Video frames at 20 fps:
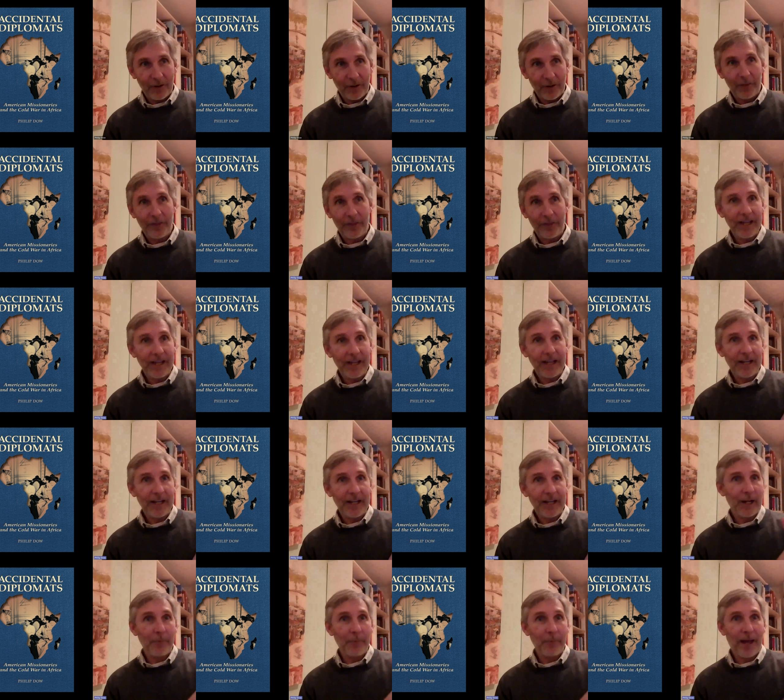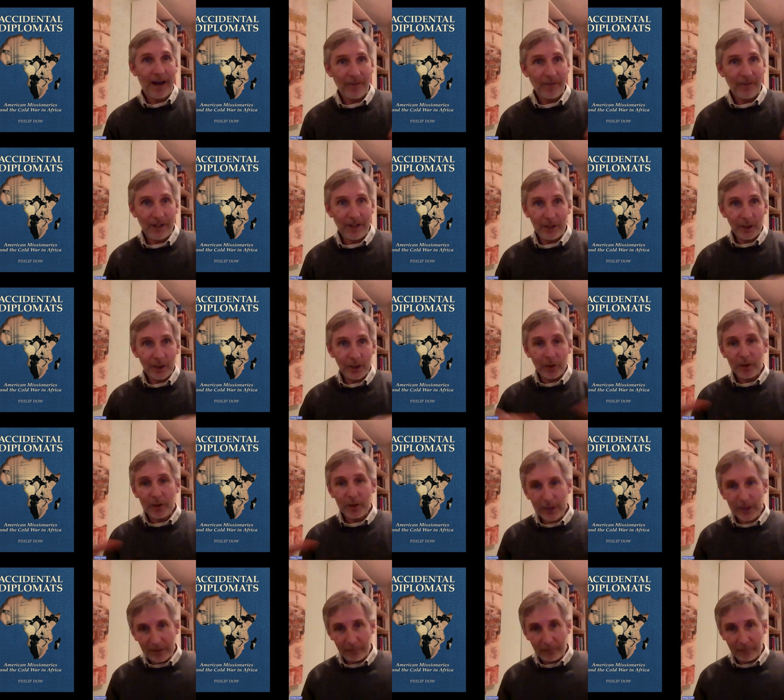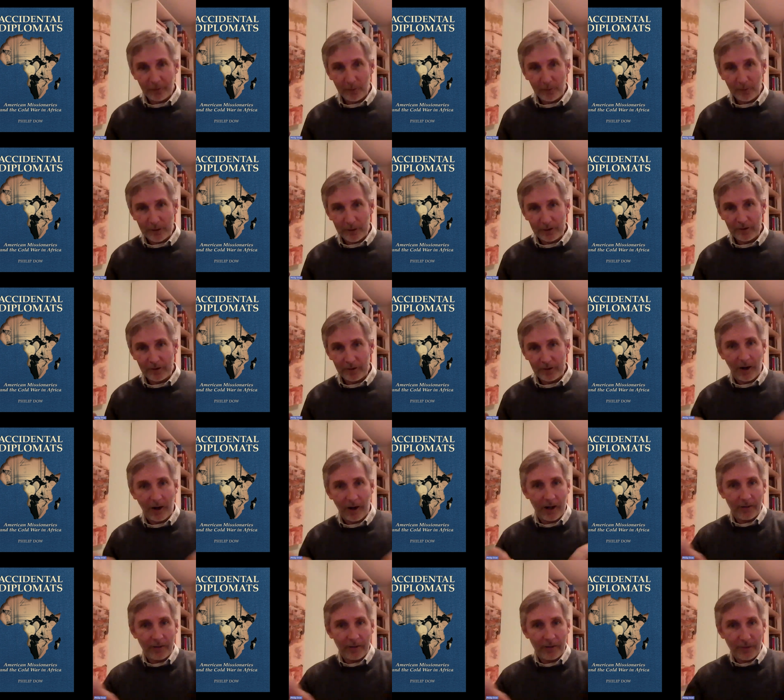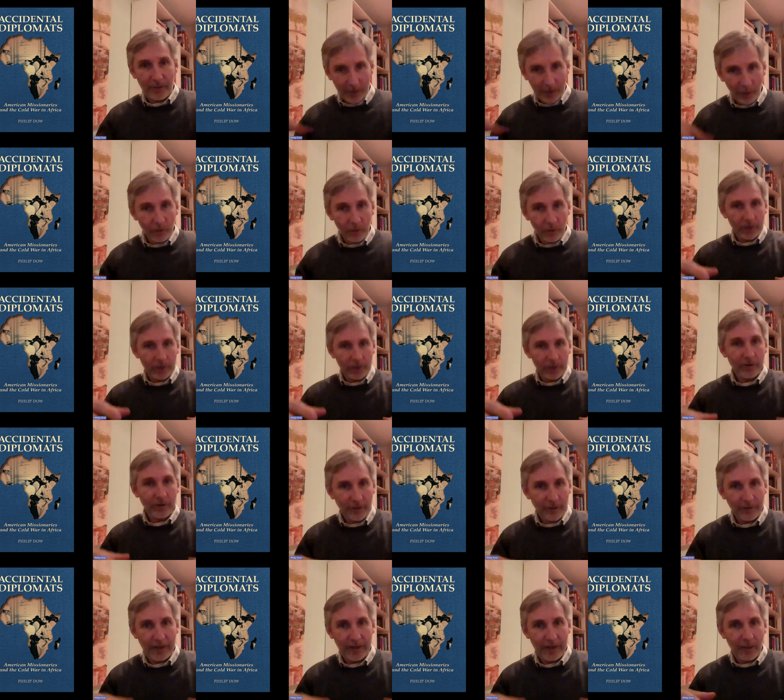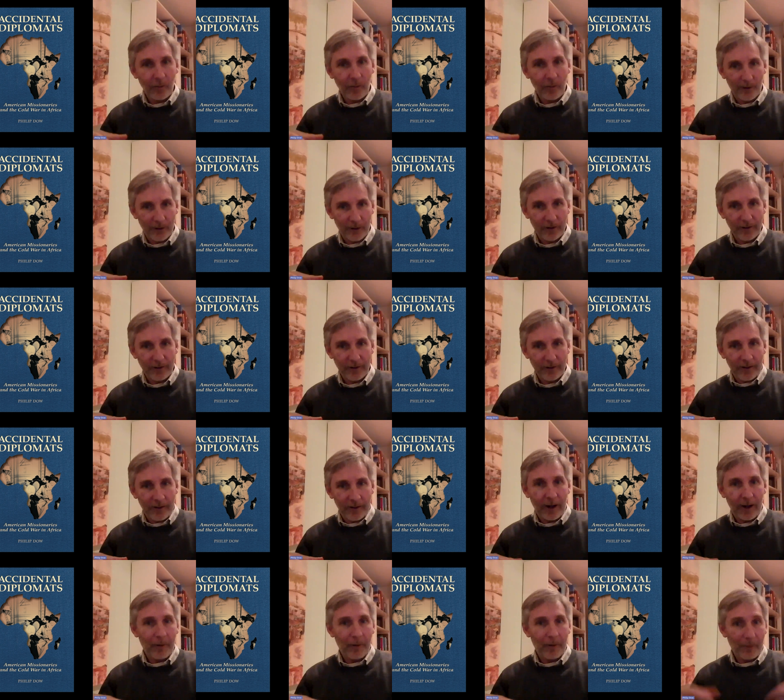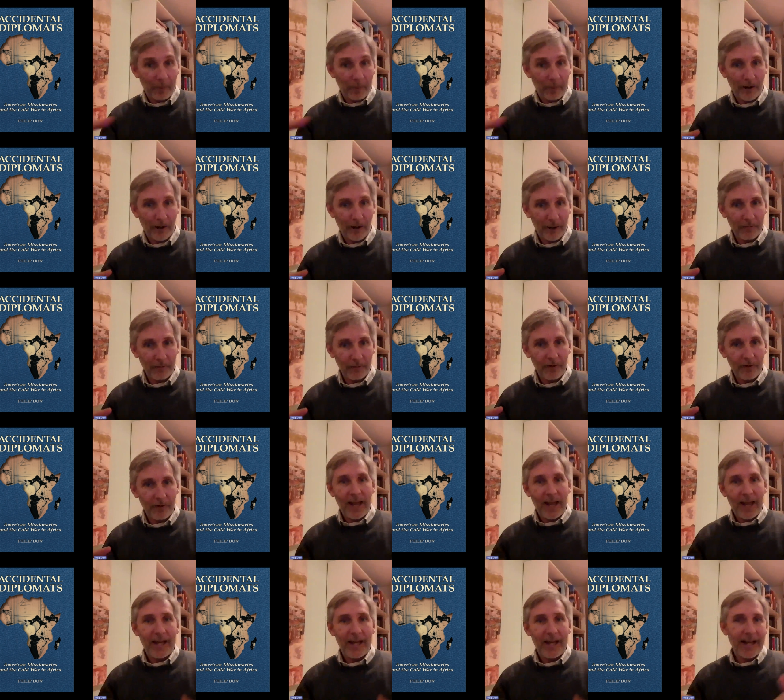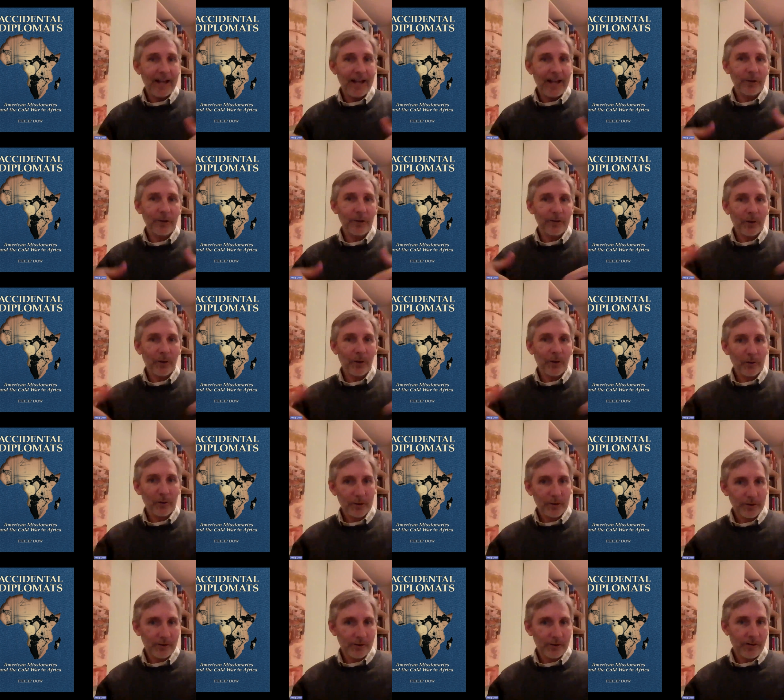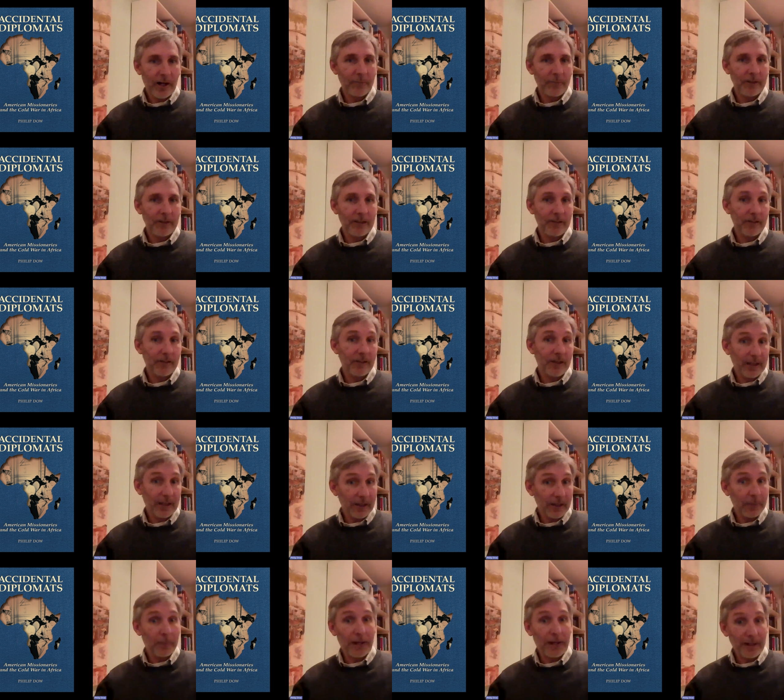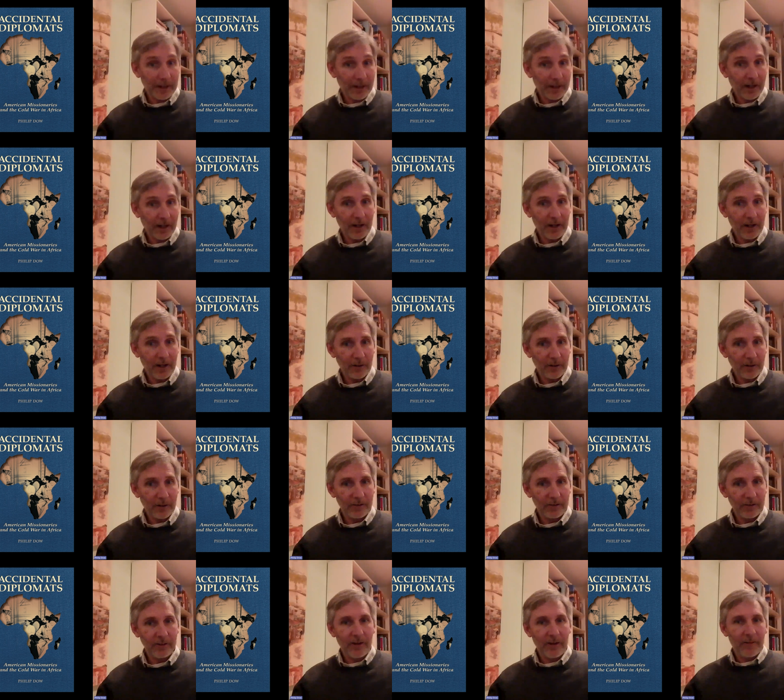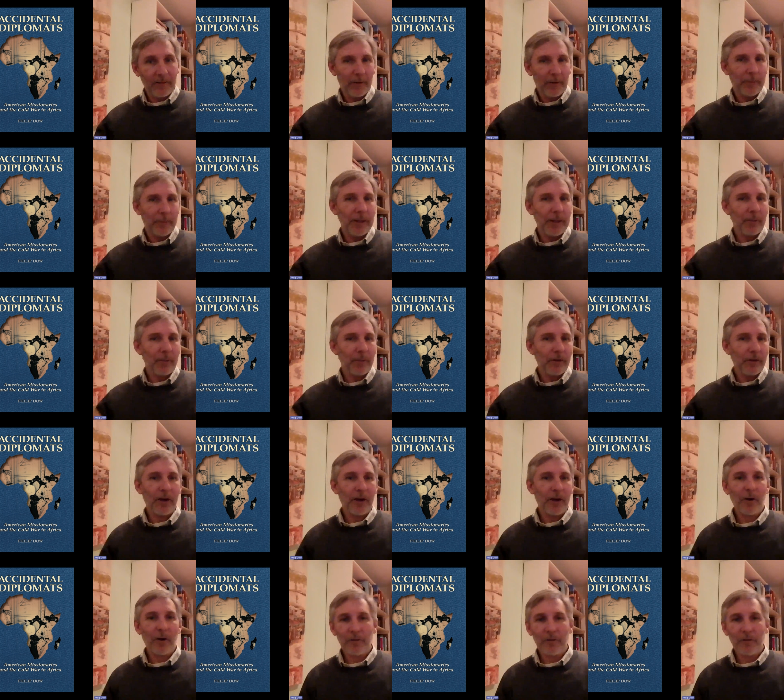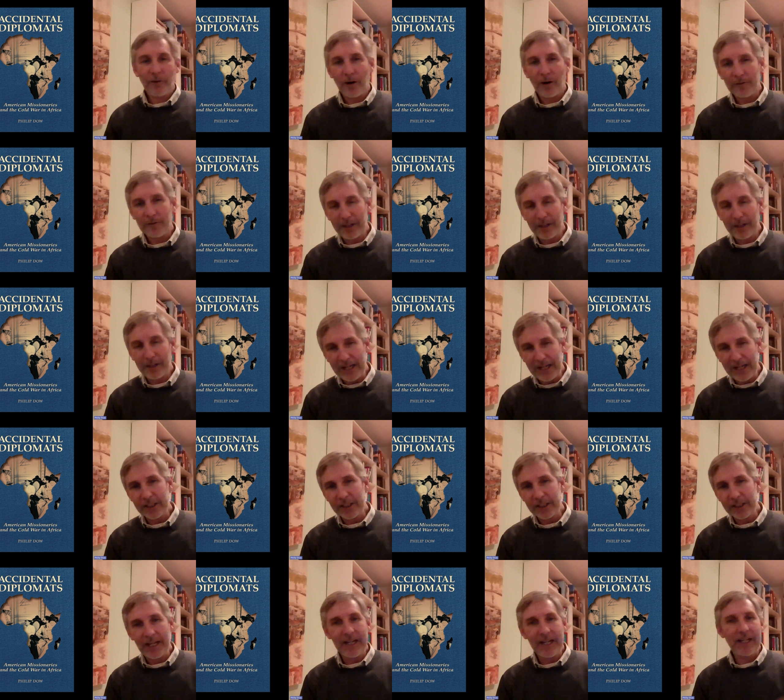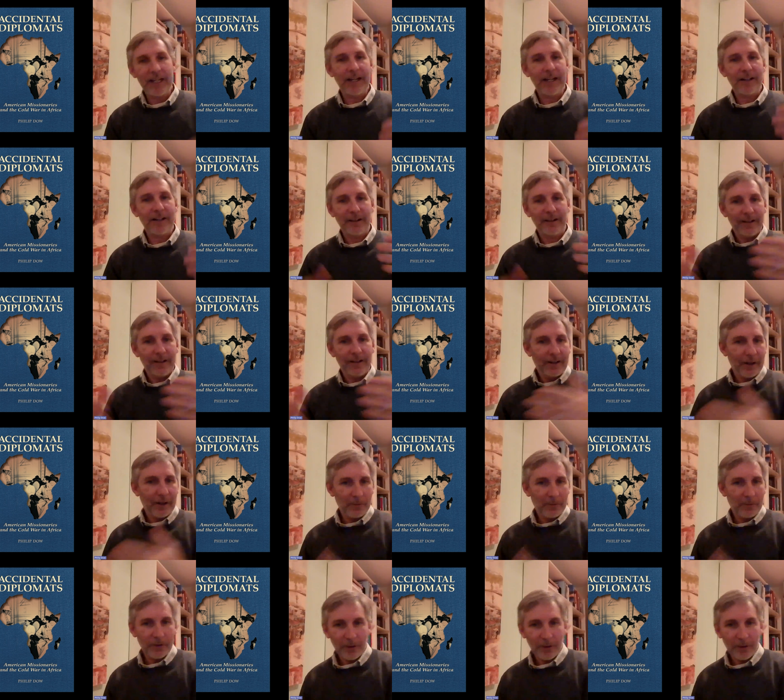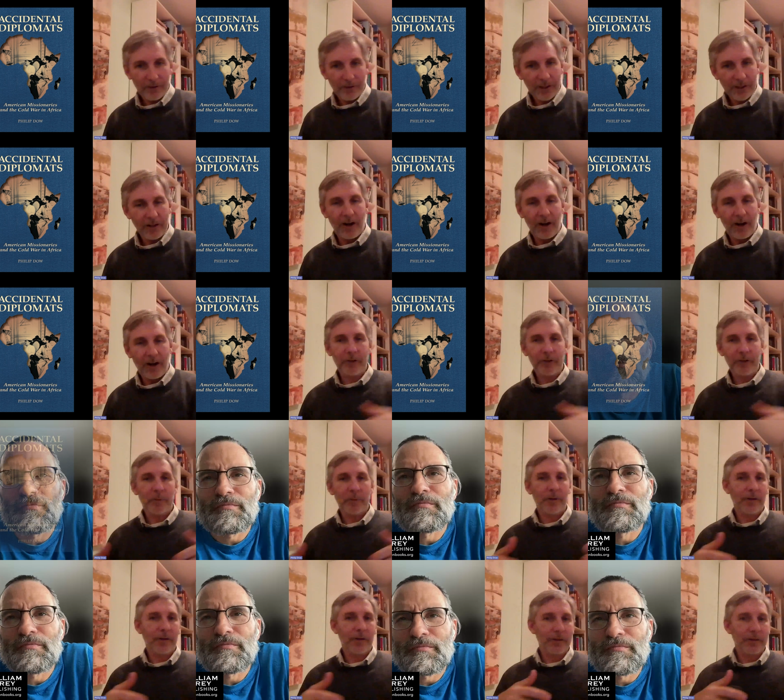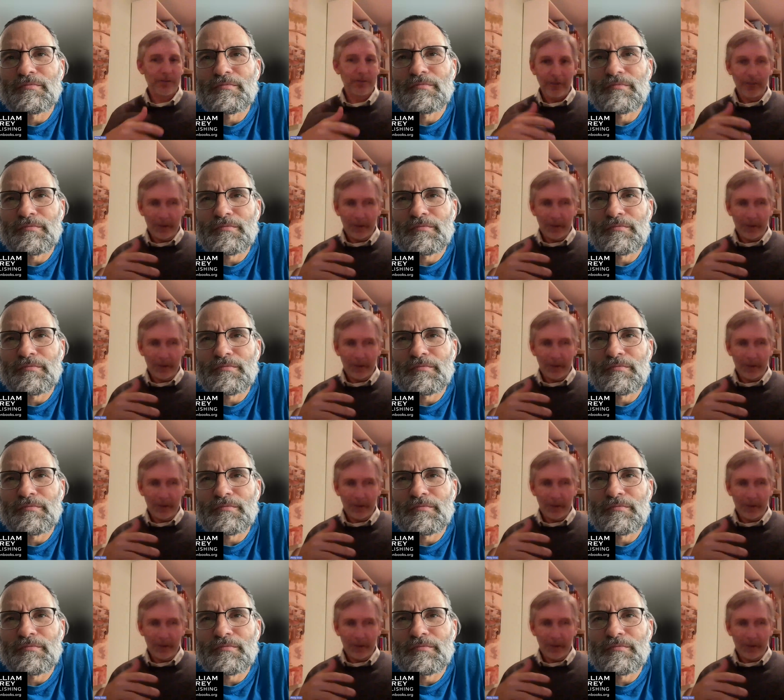they ended up having a huge influence on the cultures that they were a part of. And as those cultures developed into independent countries, the people that they were involved in educating, serving in hospitals,